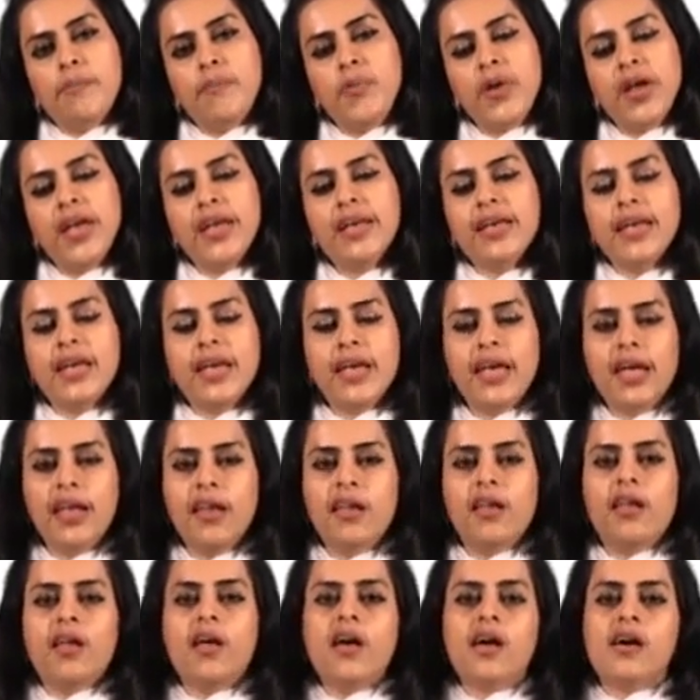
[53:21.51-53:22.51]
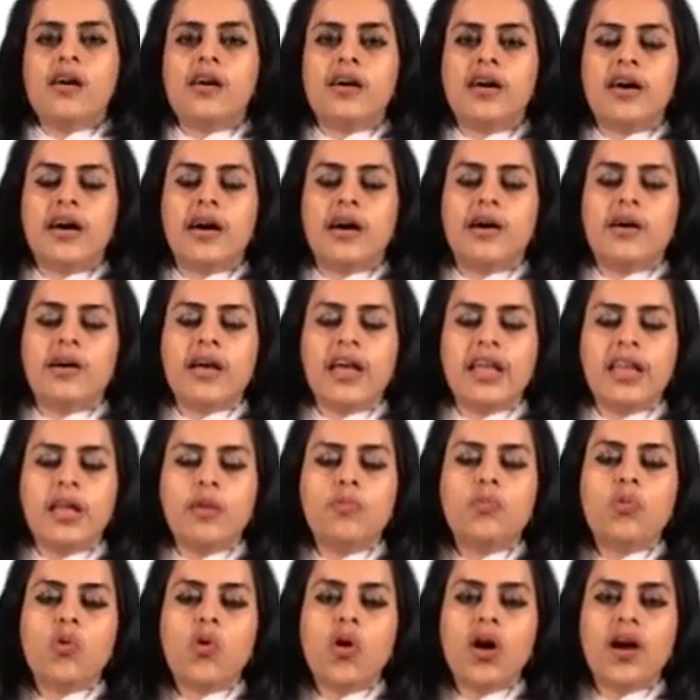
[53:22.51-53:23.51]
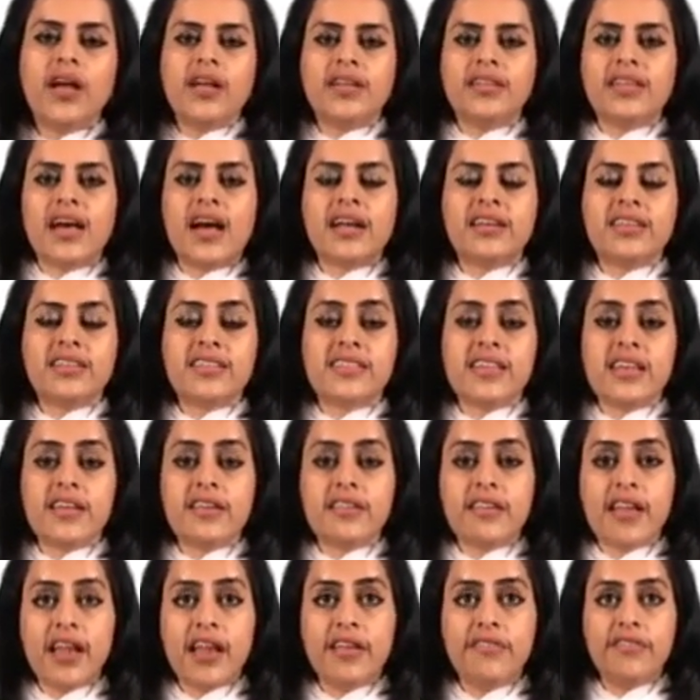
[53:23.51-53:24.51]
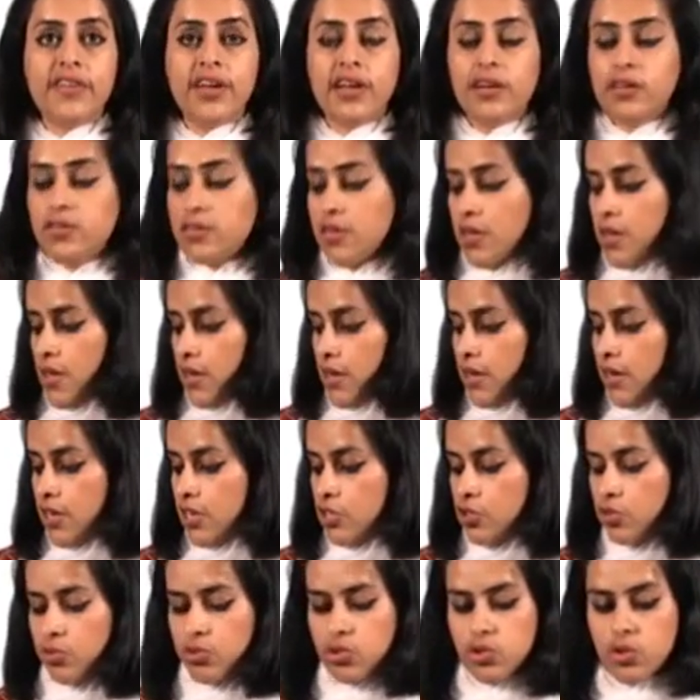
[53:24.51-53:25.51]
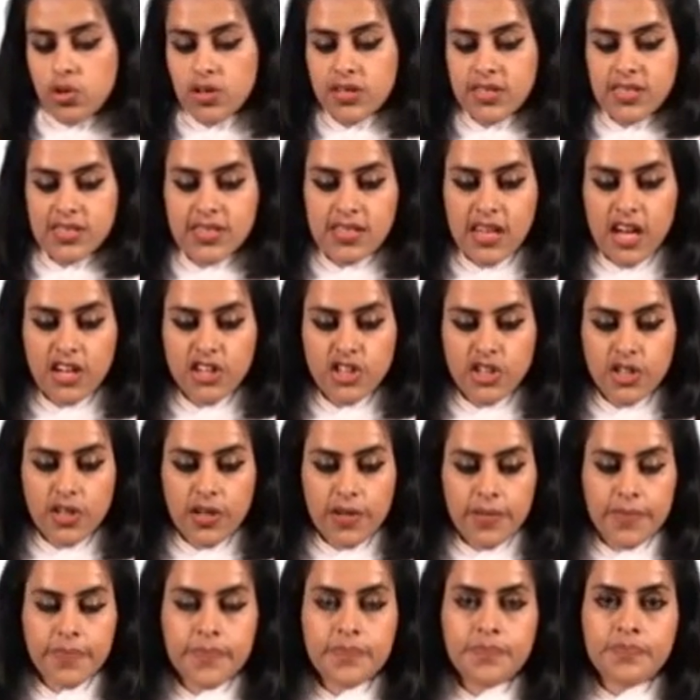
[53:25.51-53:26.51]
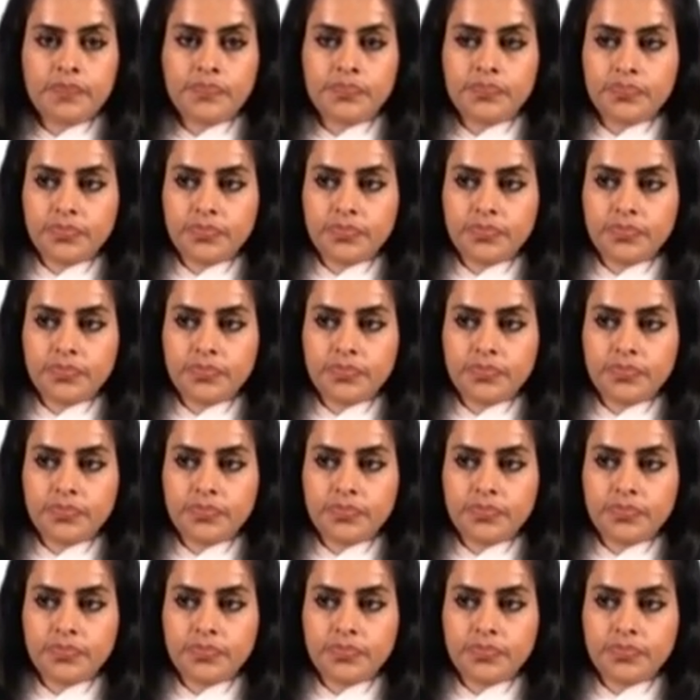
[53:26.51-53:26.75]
bring in any point that is irrelevant to your discussion.